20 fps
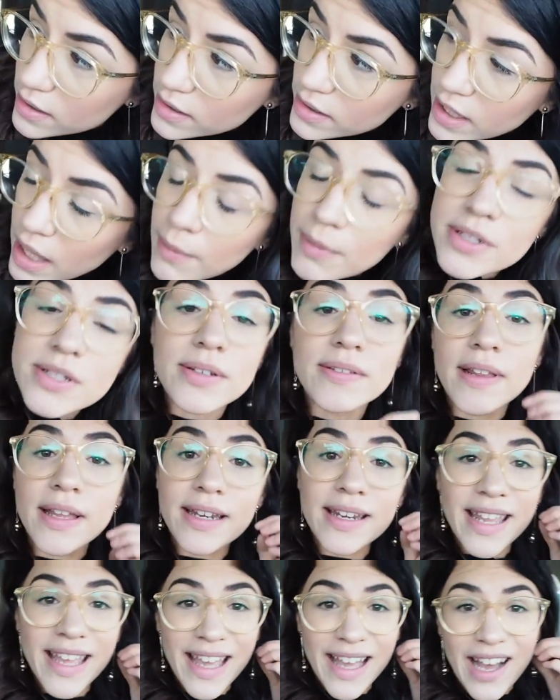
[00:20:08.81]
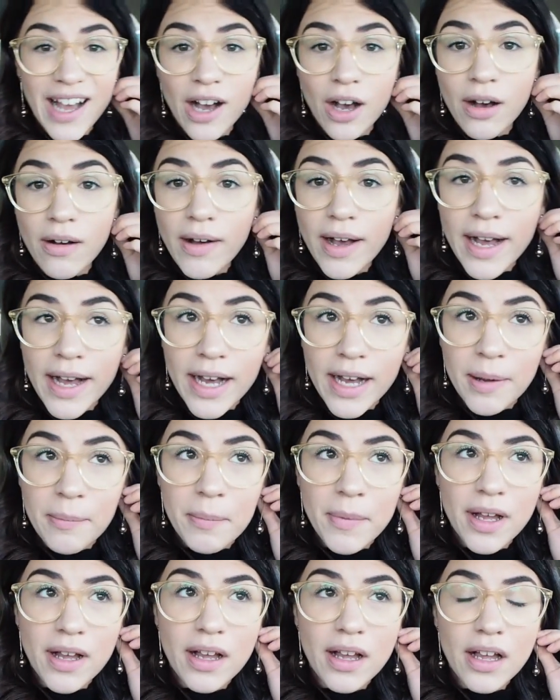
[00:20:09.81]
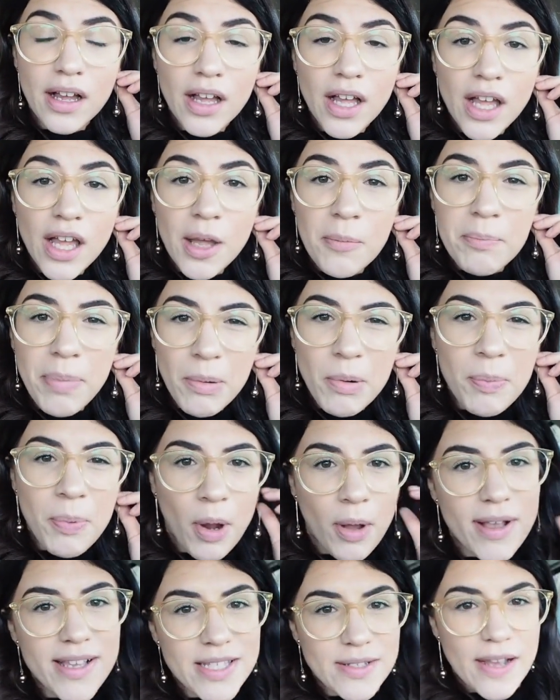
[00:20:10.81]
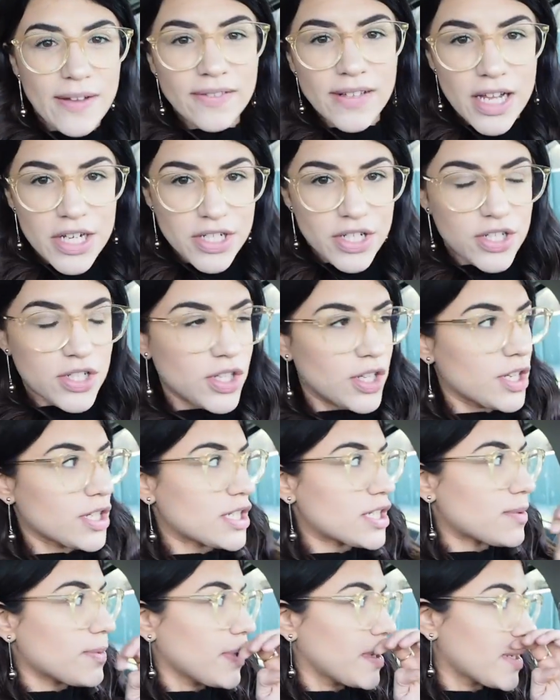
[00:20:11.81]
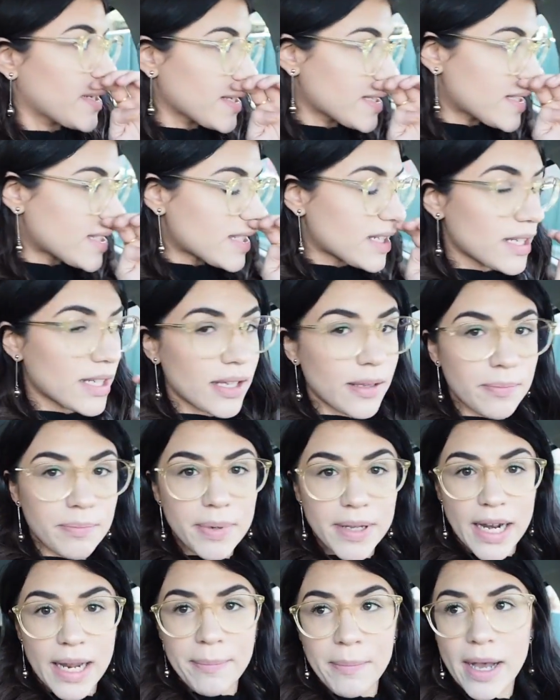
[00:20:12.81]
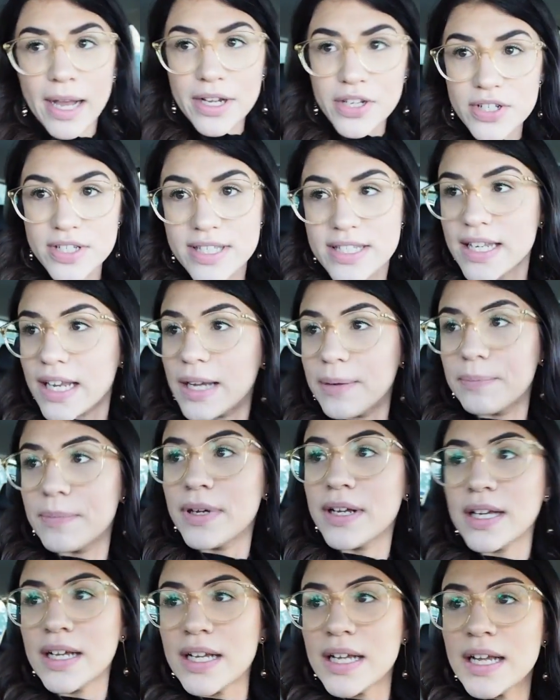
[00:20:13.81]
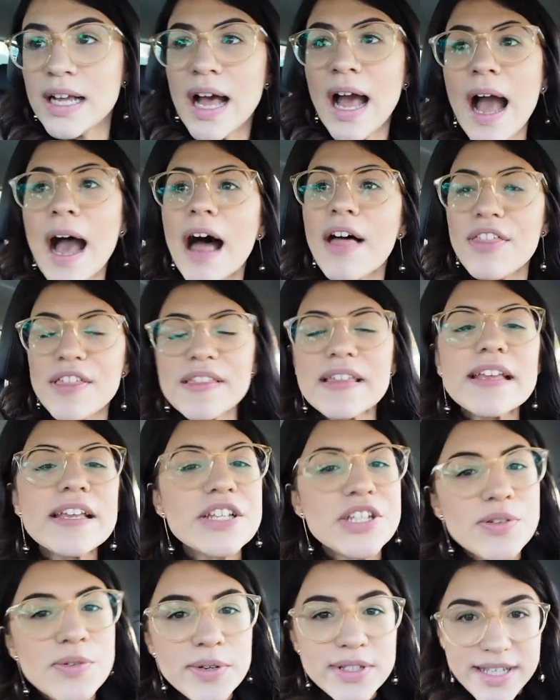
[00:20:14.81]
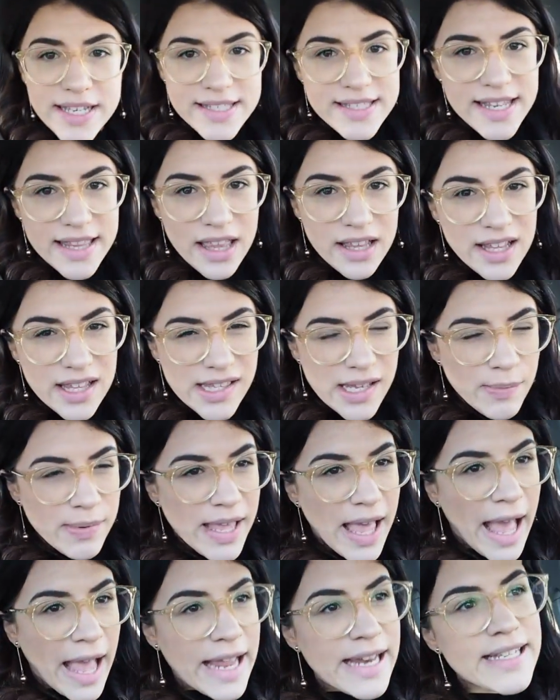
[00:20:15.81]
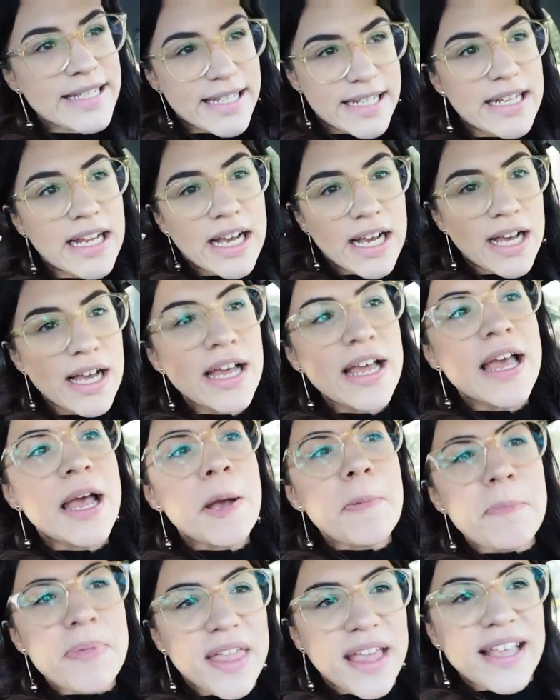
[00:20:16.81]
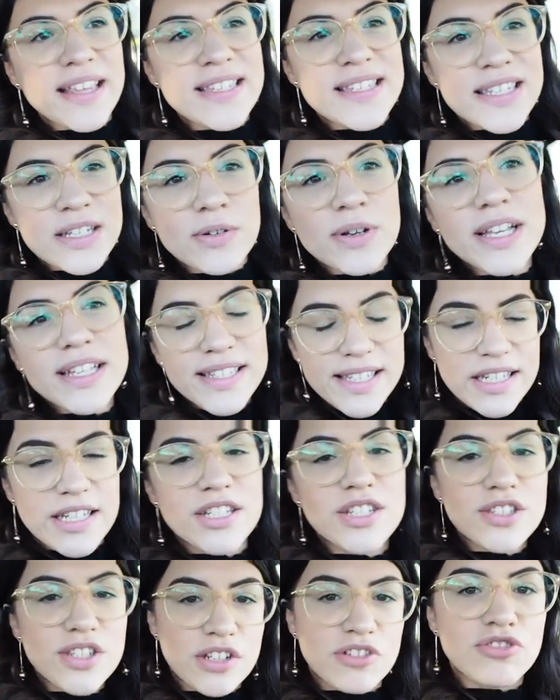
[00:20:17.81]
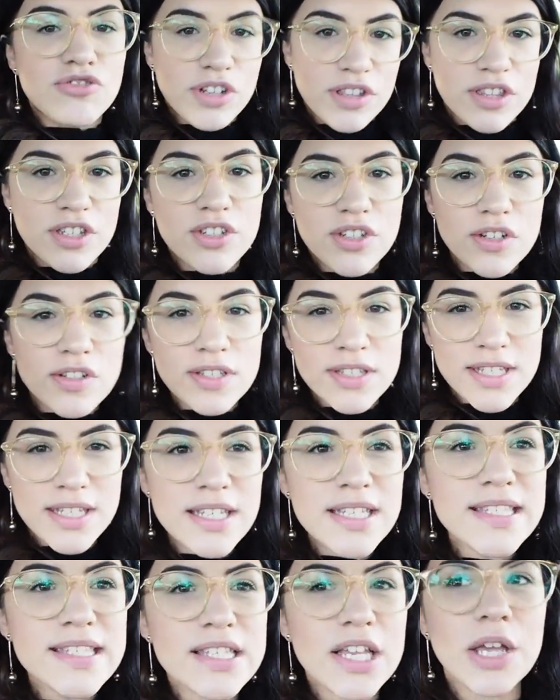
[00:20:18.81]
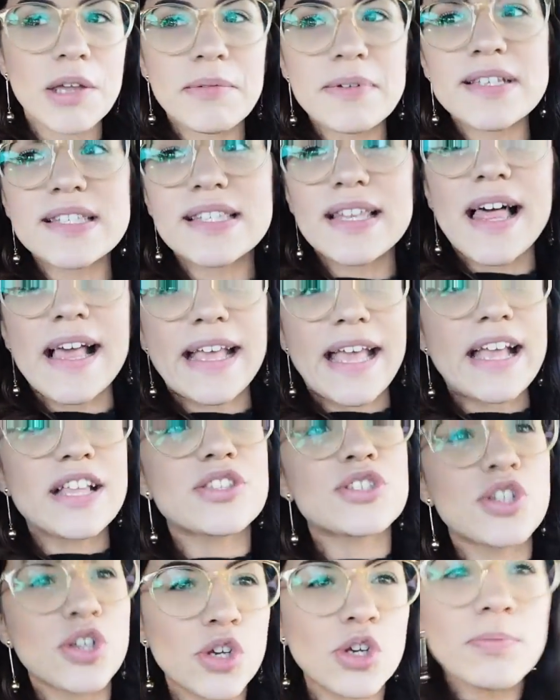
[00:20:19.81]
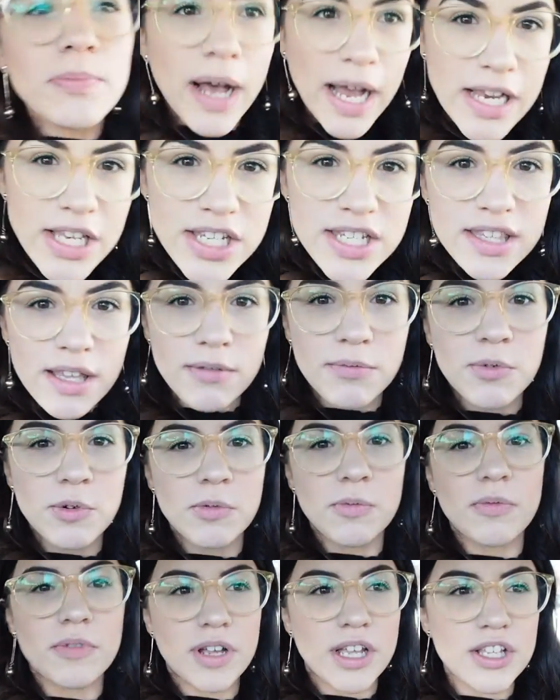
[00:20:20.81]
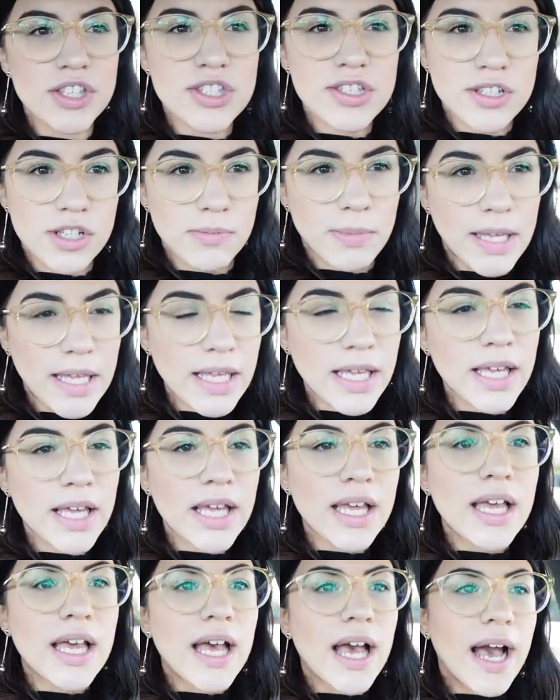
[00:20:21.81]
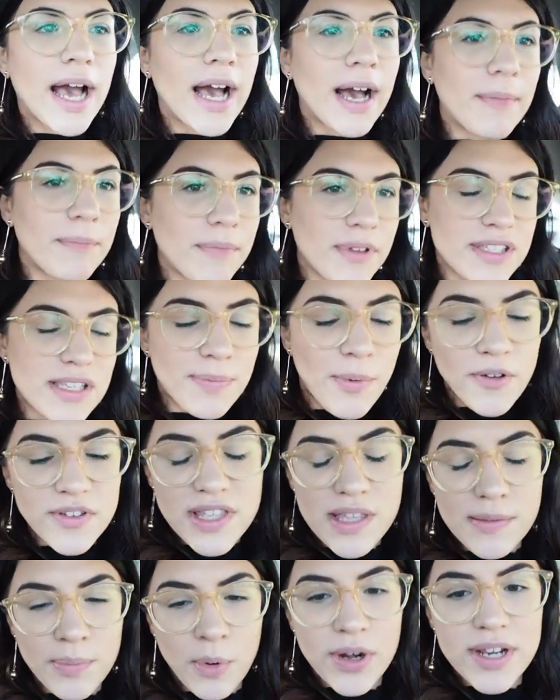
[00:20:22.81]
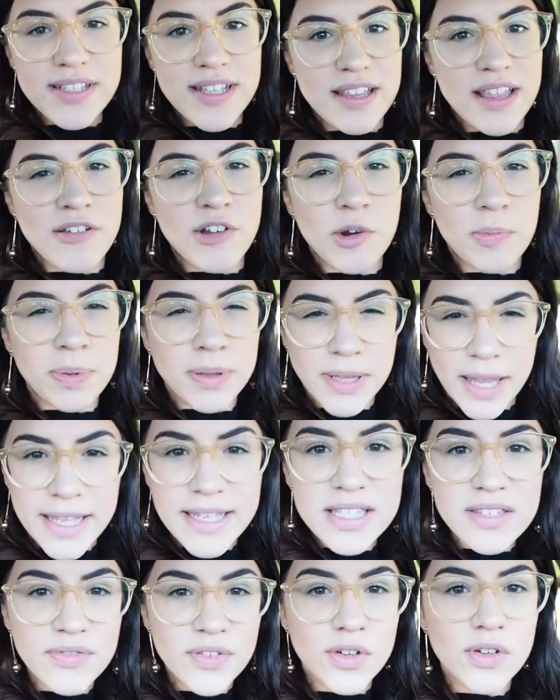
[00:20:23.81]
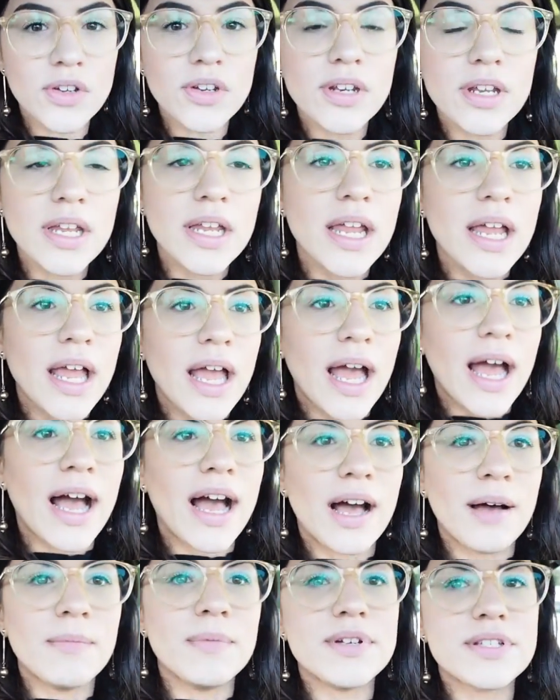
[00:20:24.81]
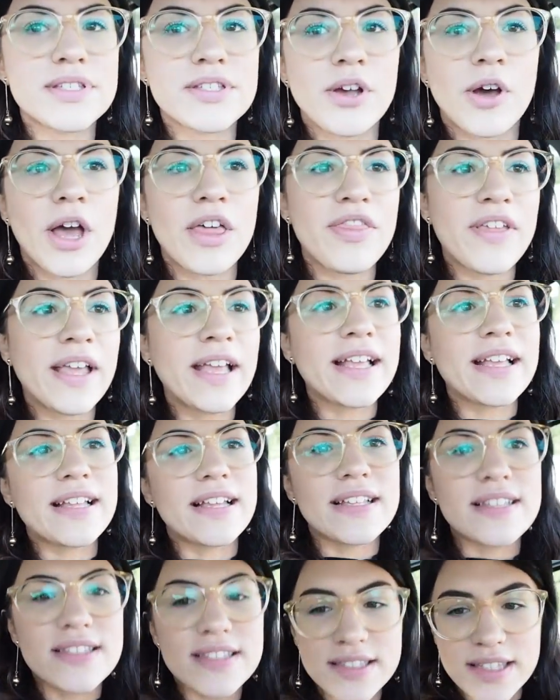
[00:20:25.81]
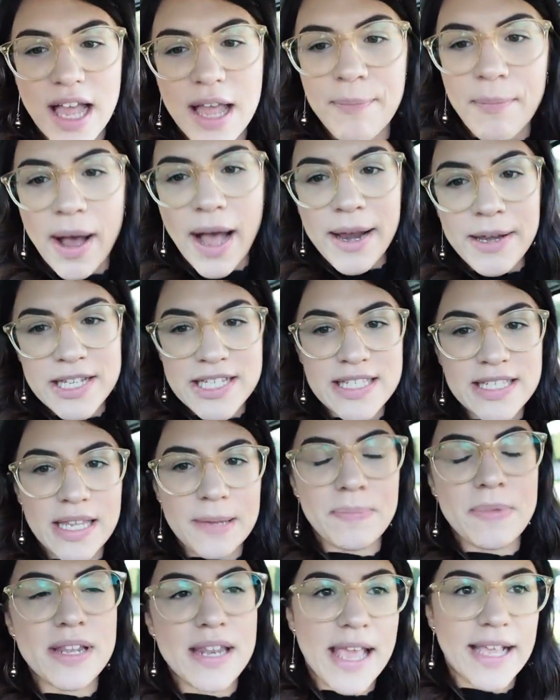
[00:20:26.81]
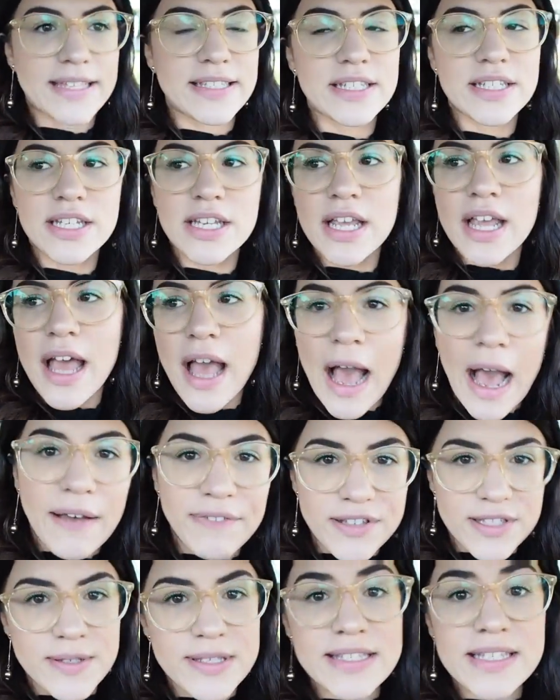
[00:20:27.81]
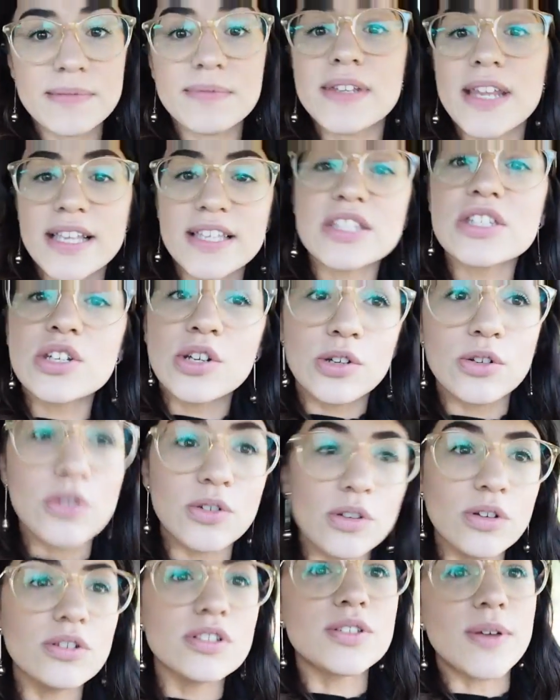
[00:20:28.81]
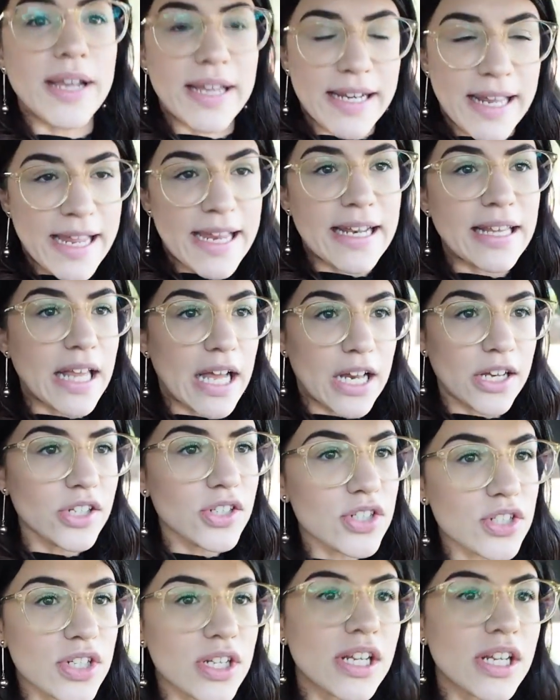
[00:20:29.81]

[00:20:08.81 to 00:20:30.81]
Yeah, we're doing that now. But we'll probably still have lunch at church, to be honest. But I might just, I think the issue was yesterday that we ate dinner, but then still continued to drink the juices. So it was like too much that we're consuming. Because obviously the point is that they replace food. So I think I might just skip the next, after this, skip the next two so I can eat lunch.